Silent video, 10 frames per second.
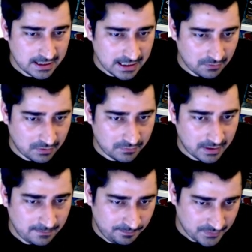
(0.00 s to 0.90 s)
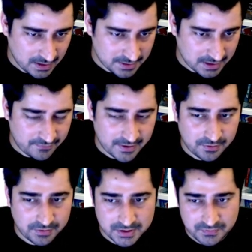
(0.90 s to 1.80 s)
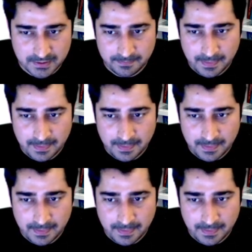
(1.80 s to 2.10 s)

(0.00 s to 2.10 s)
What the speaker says: L11. It's referring to this one.